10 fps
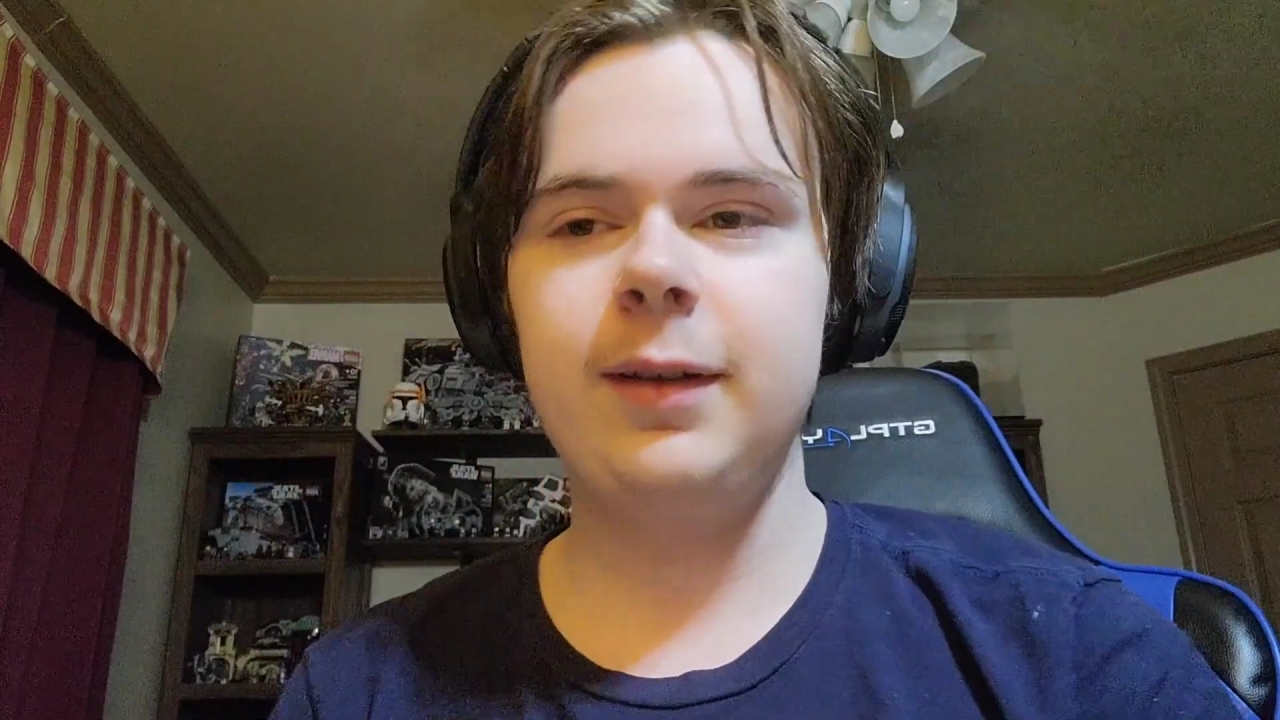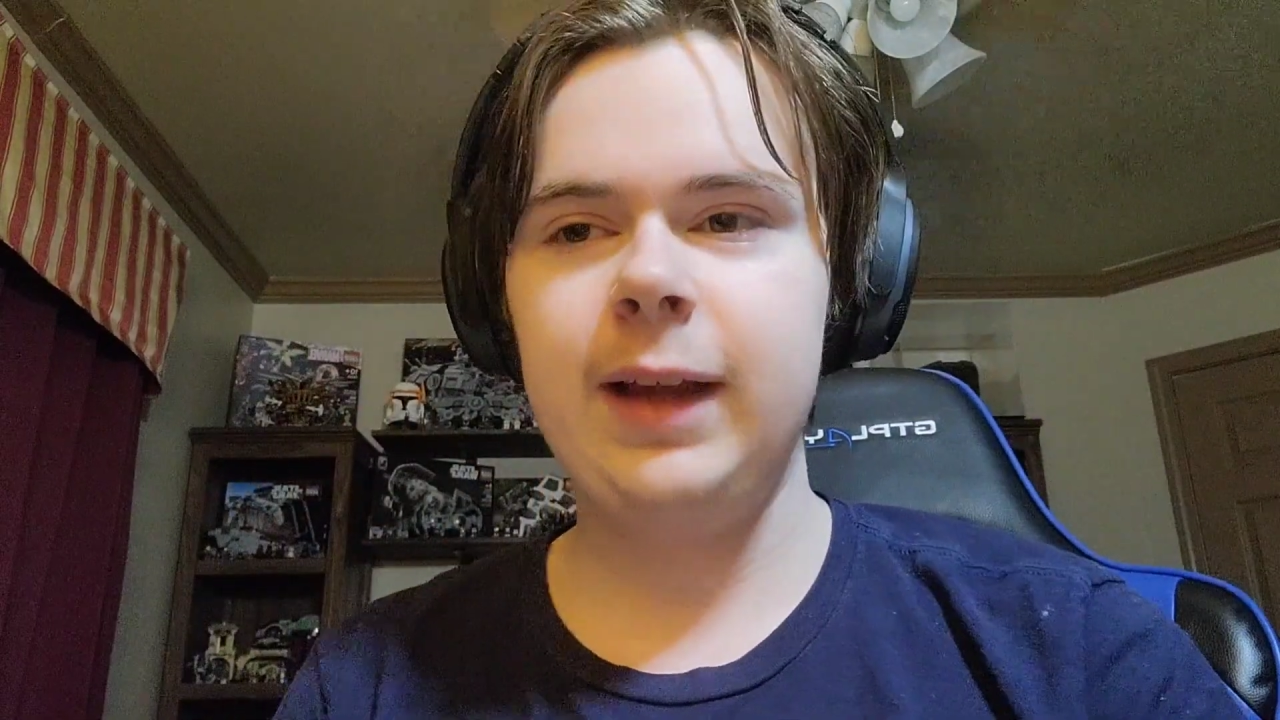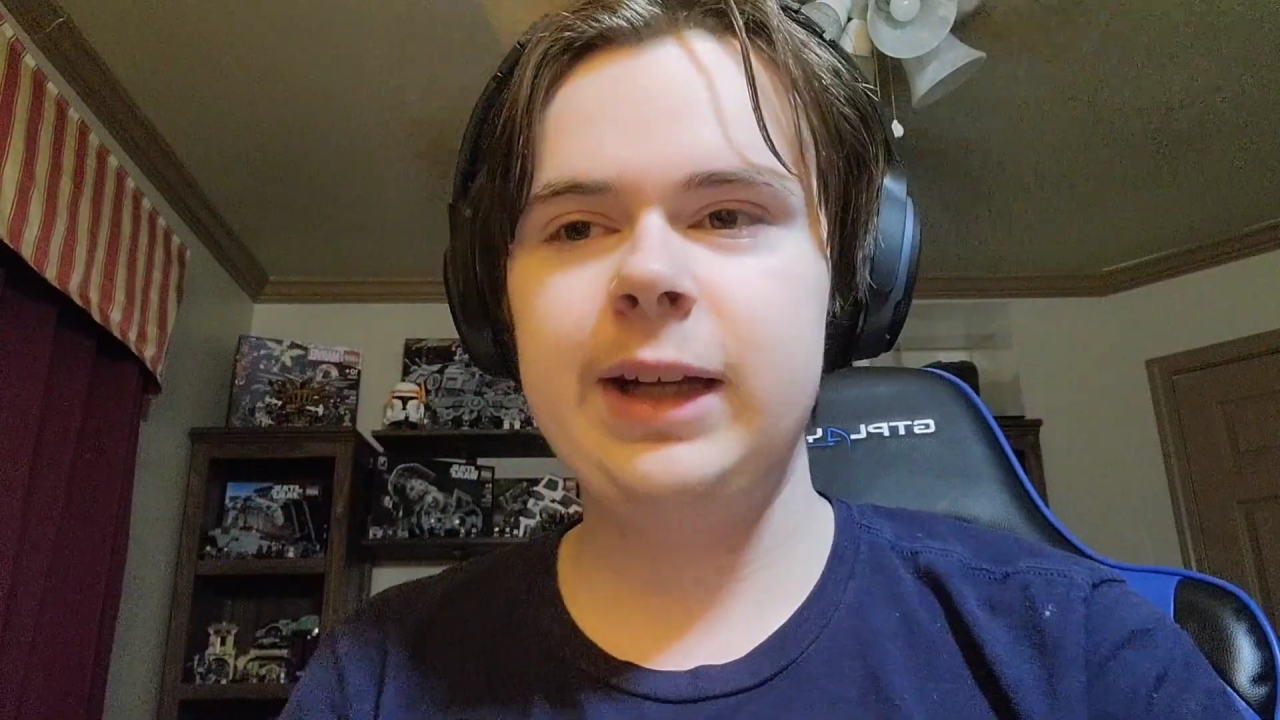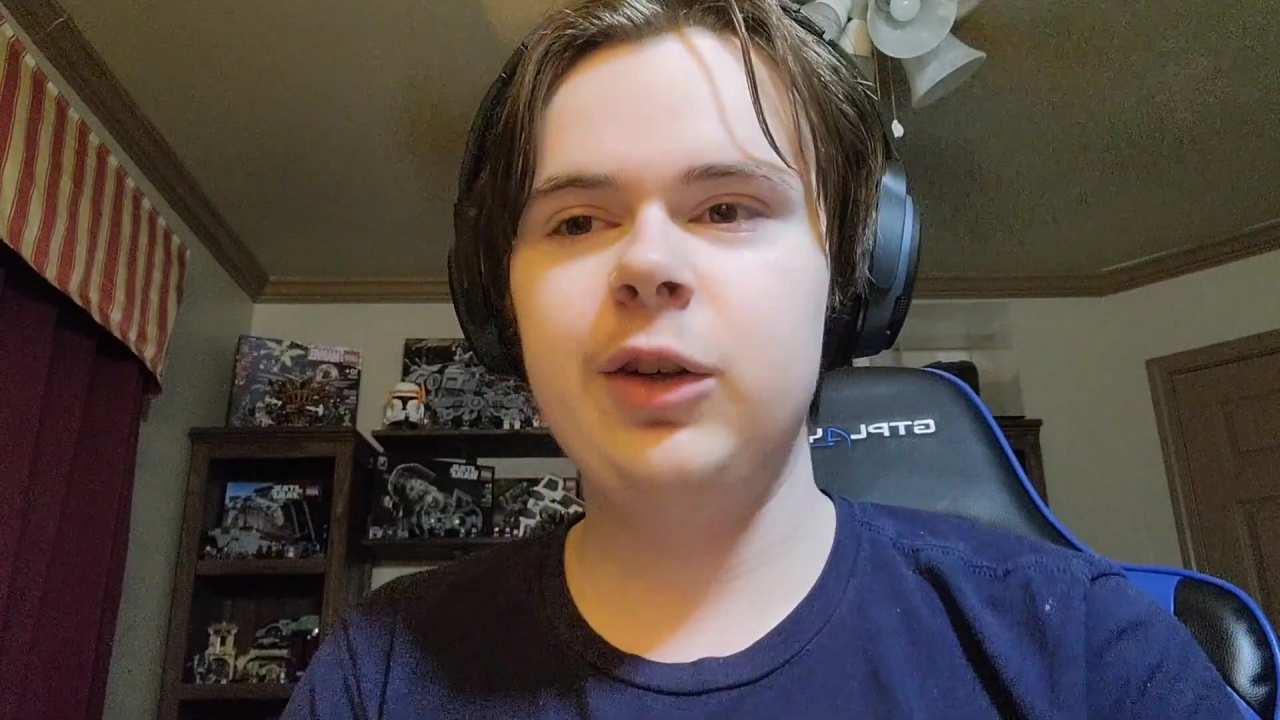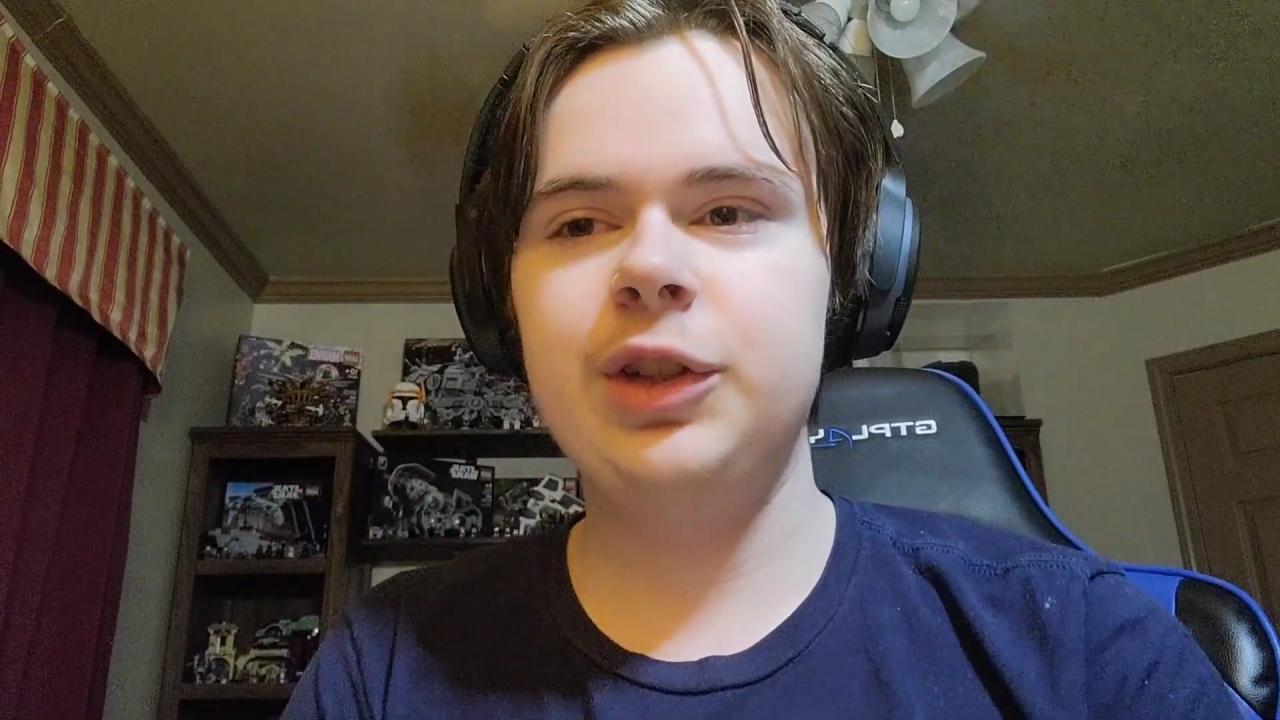Lego